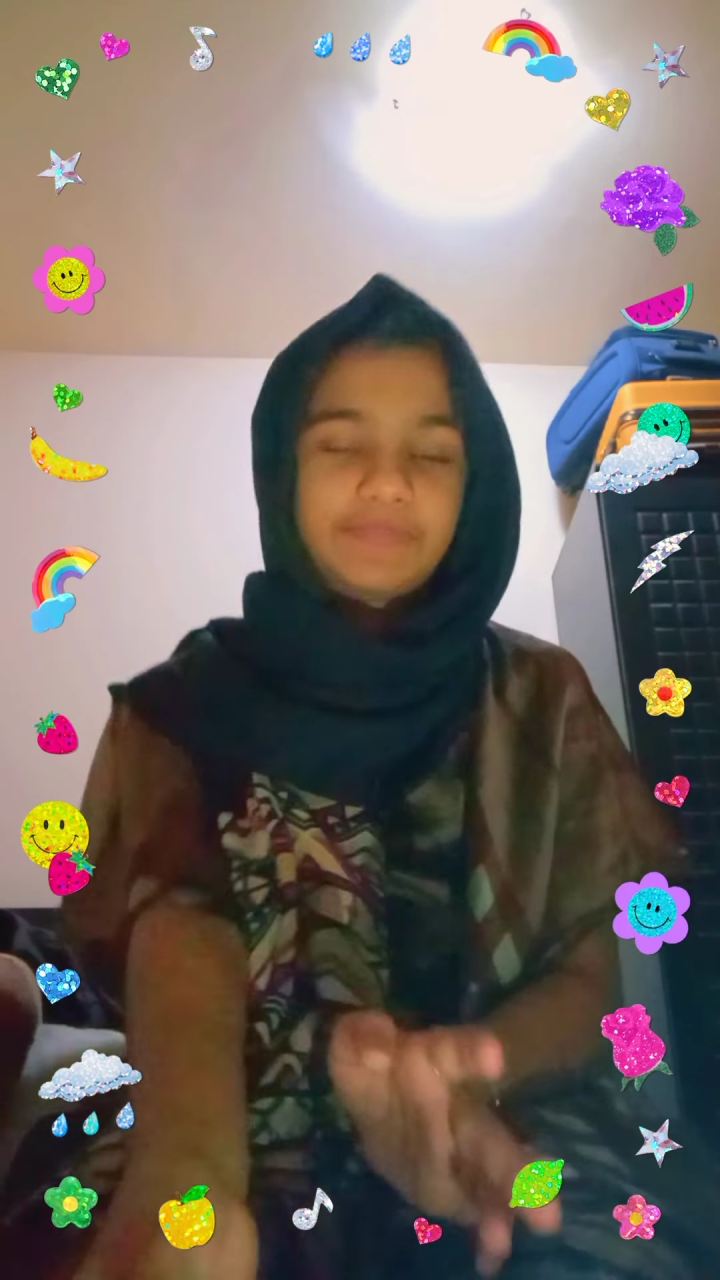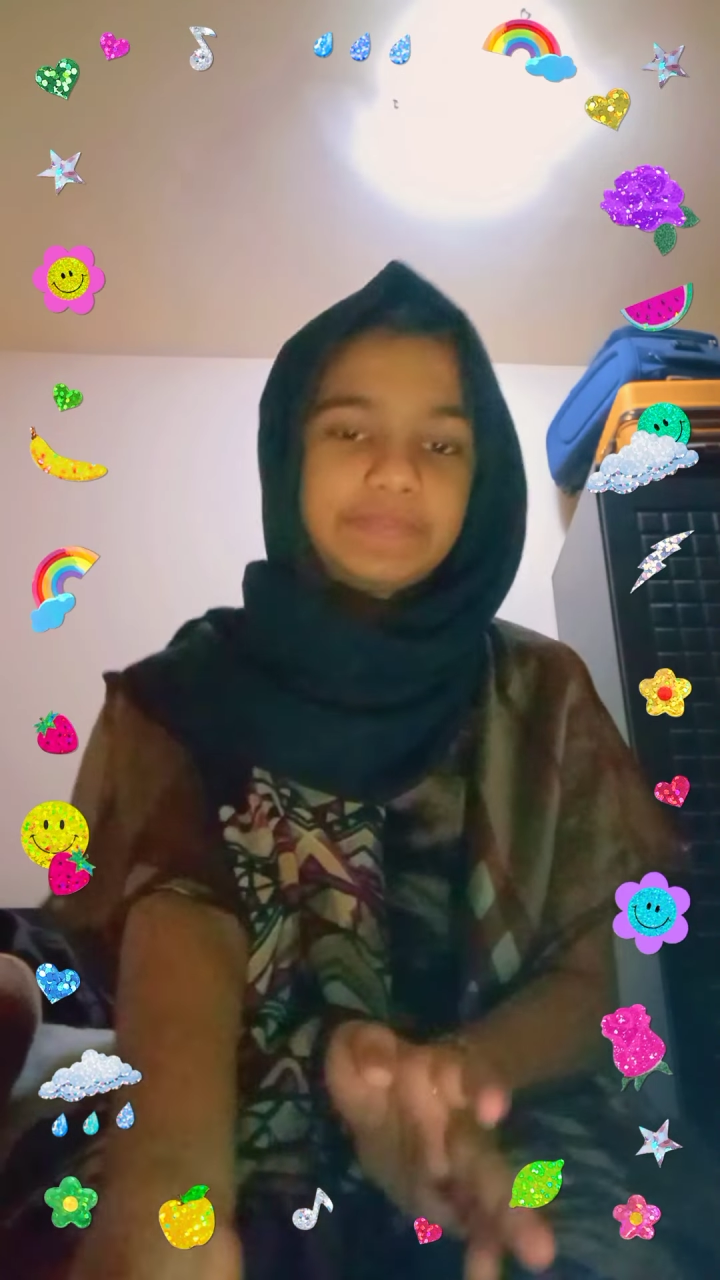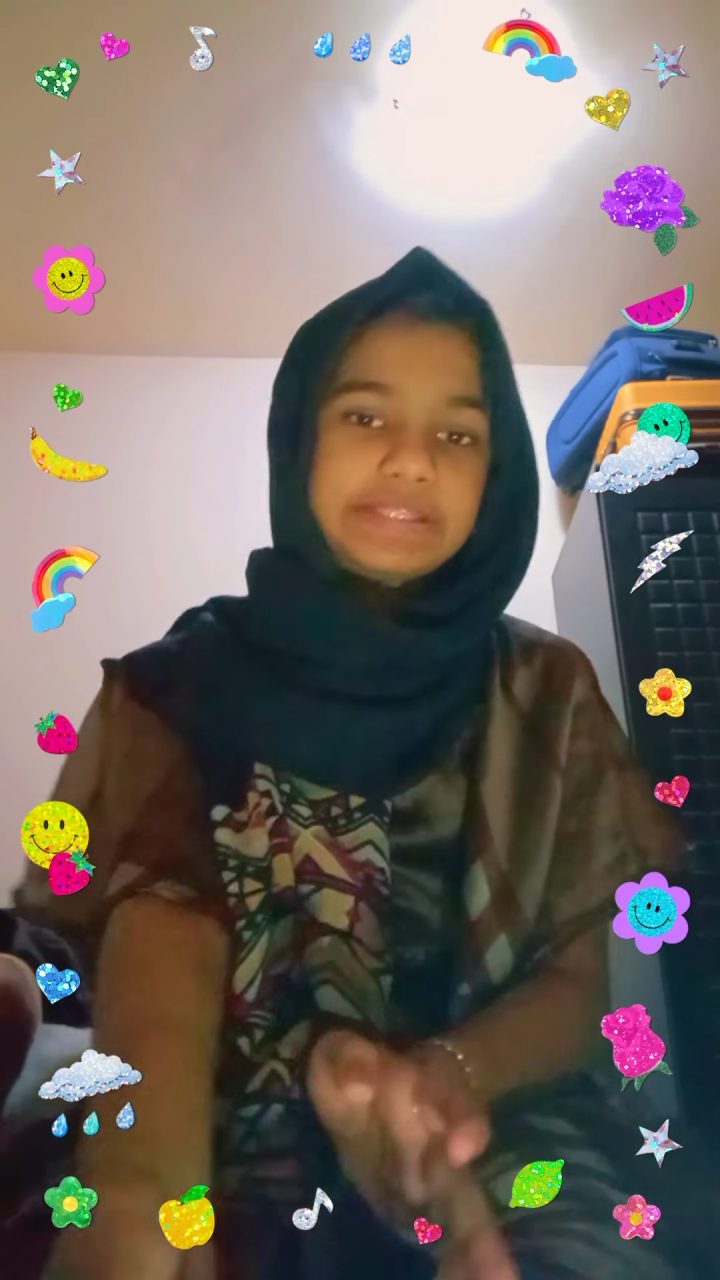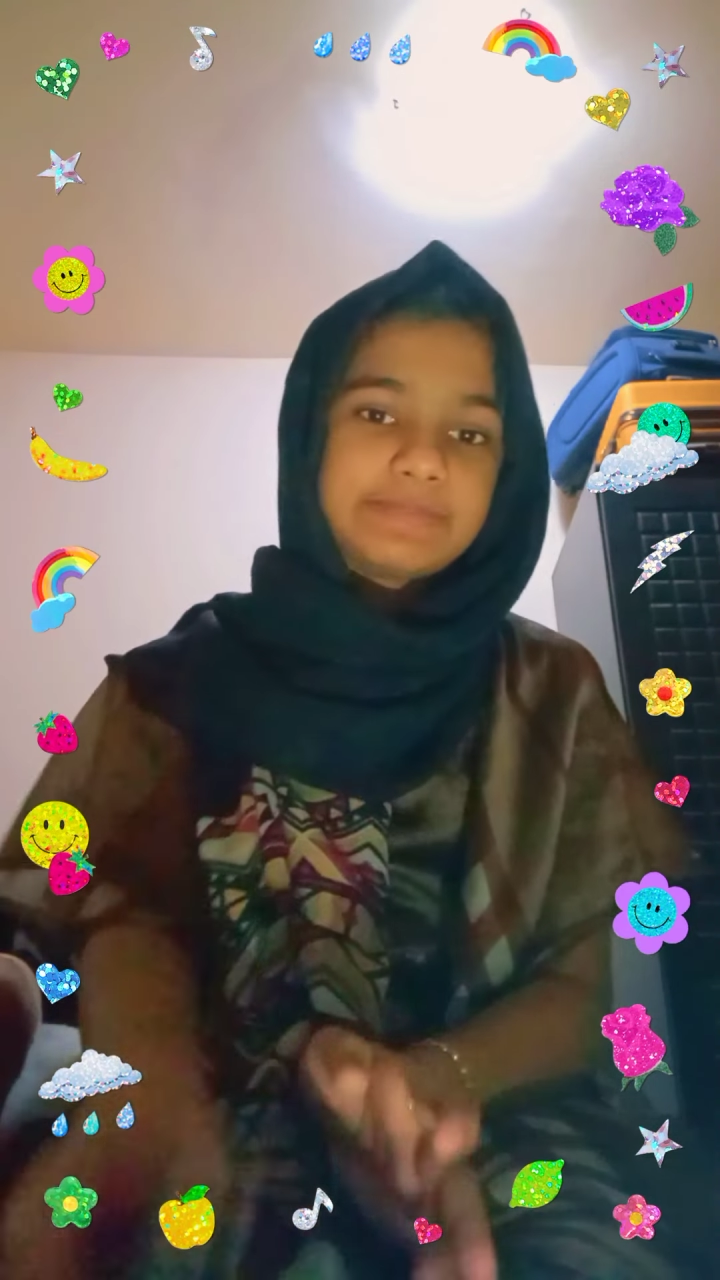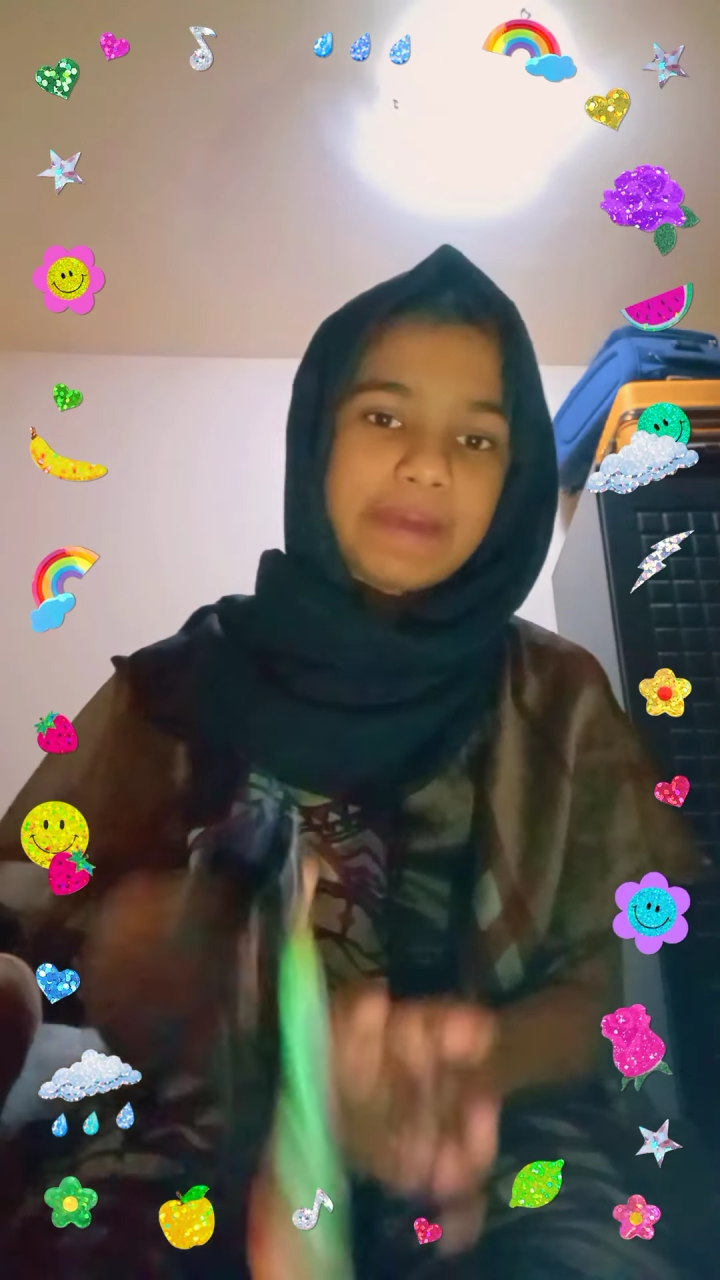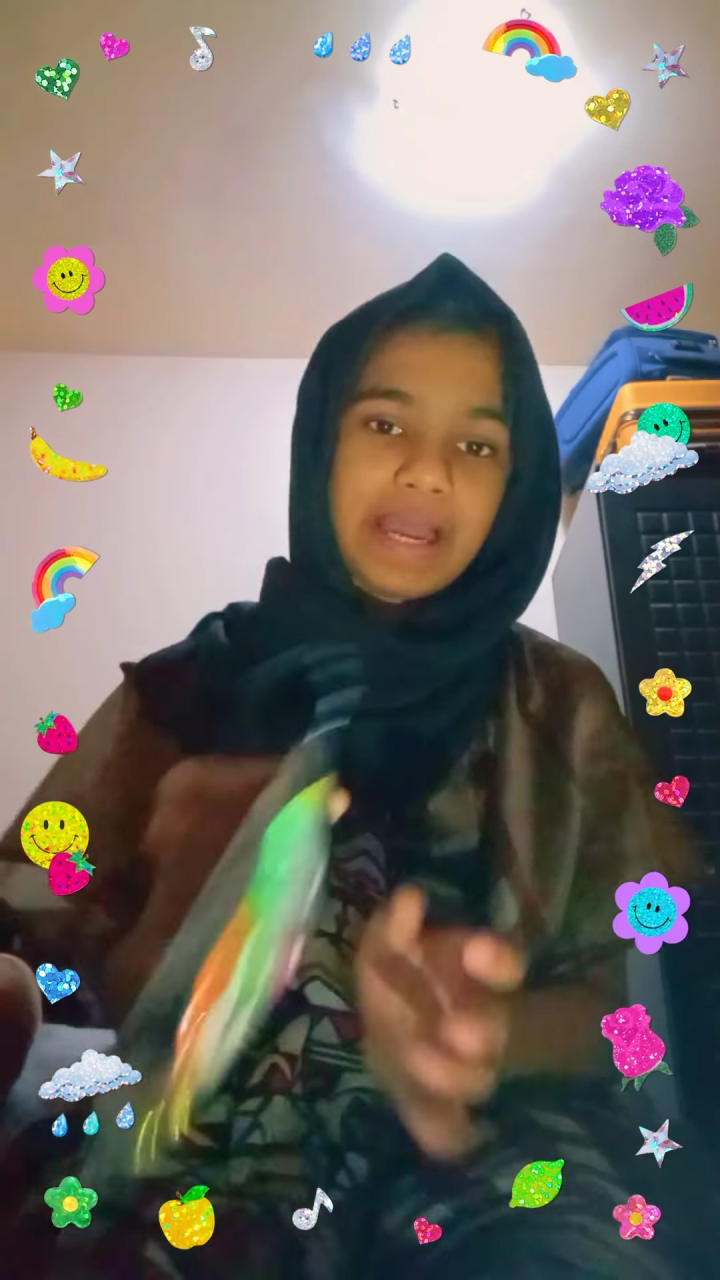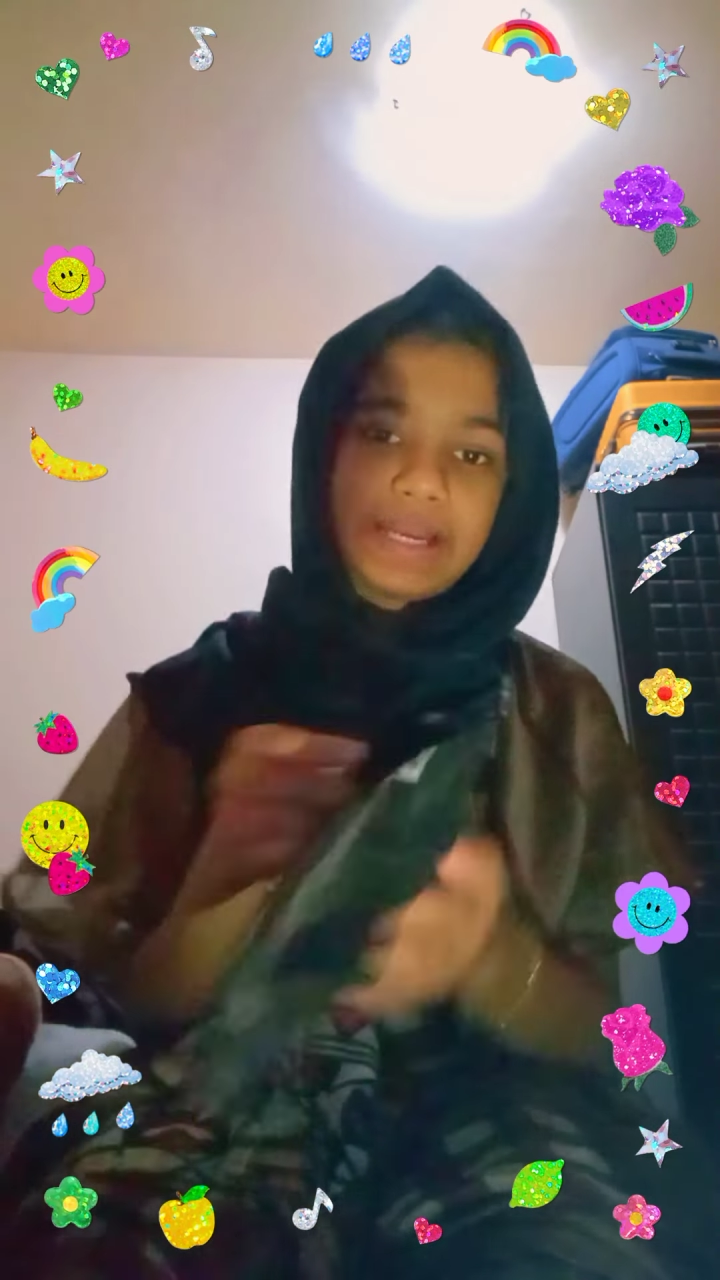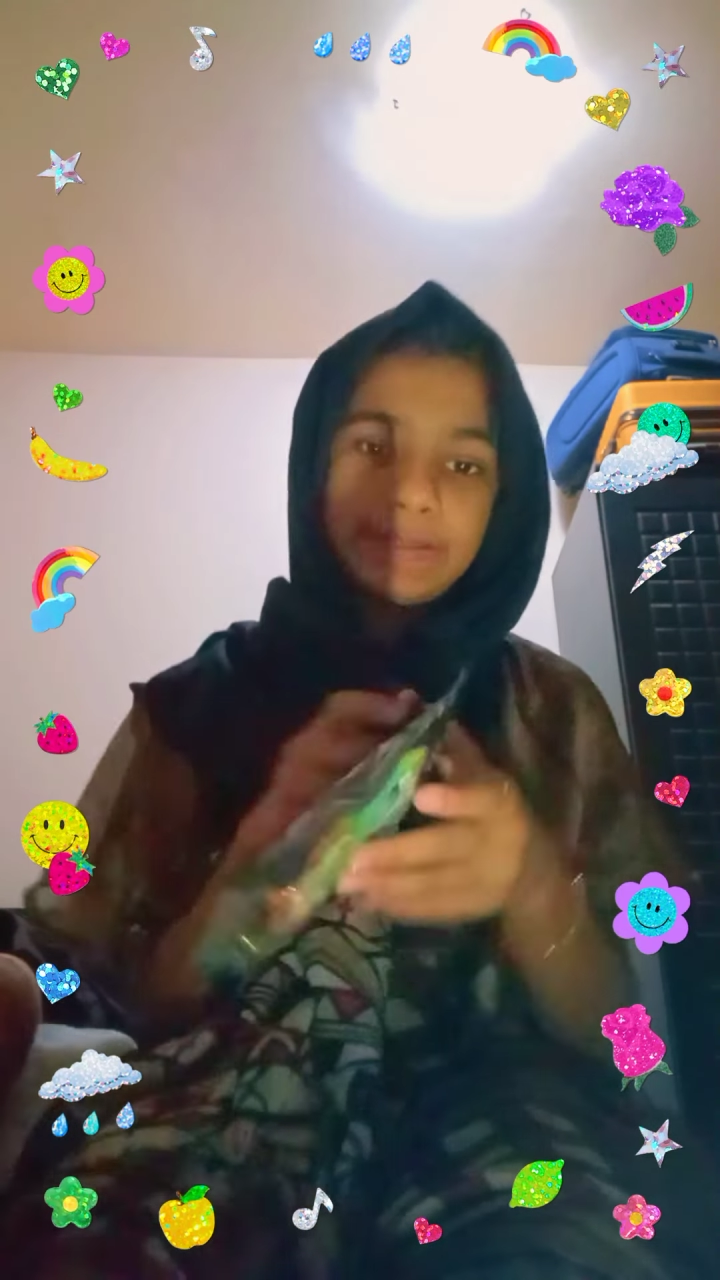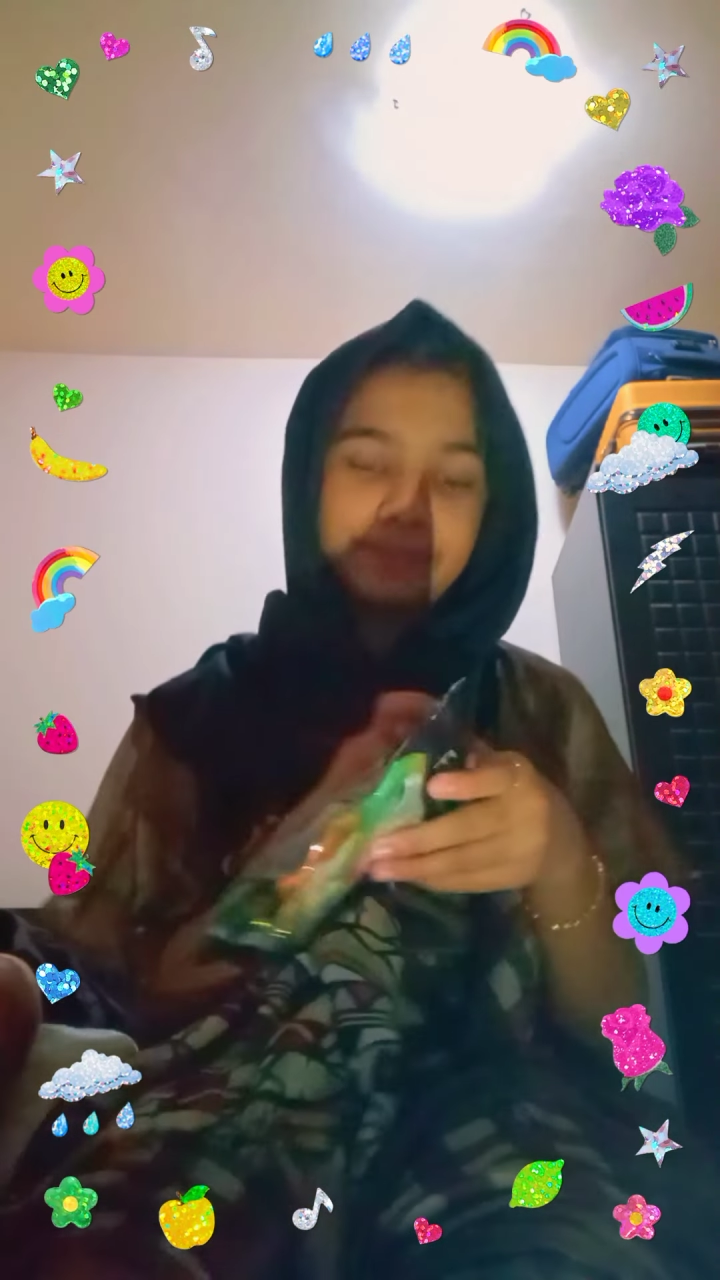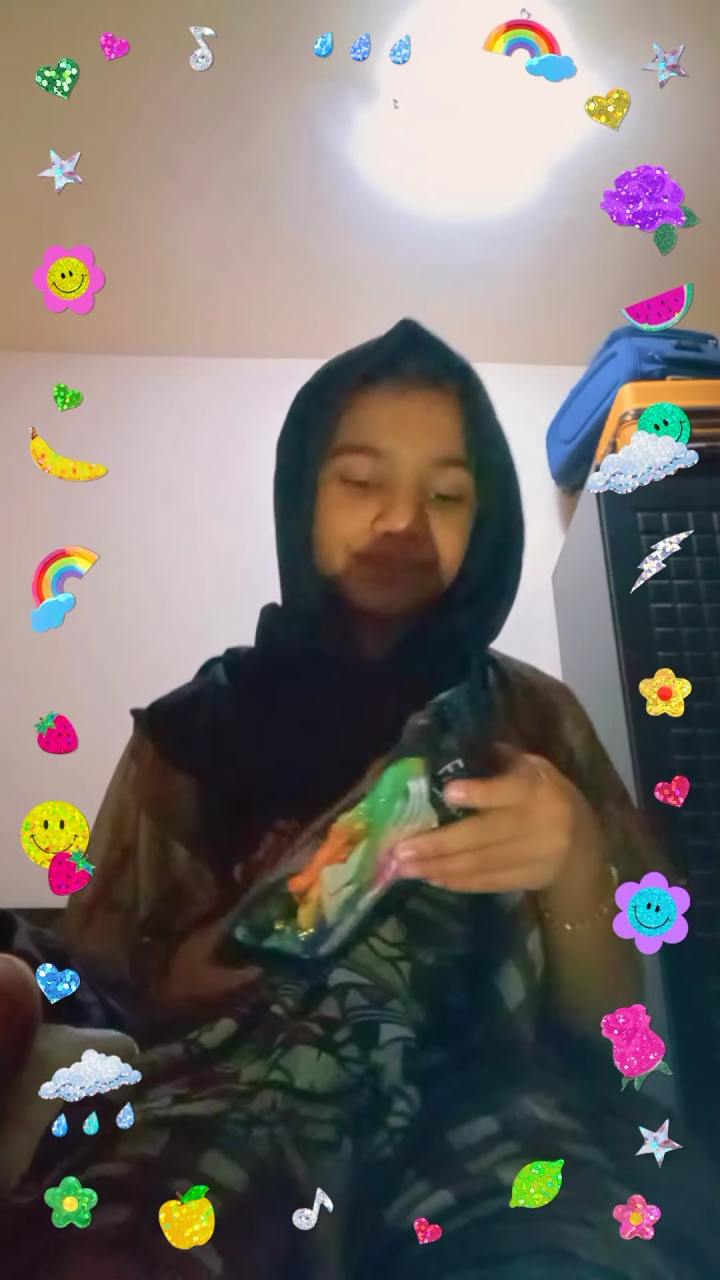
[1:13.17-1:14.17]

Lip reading: from this pack.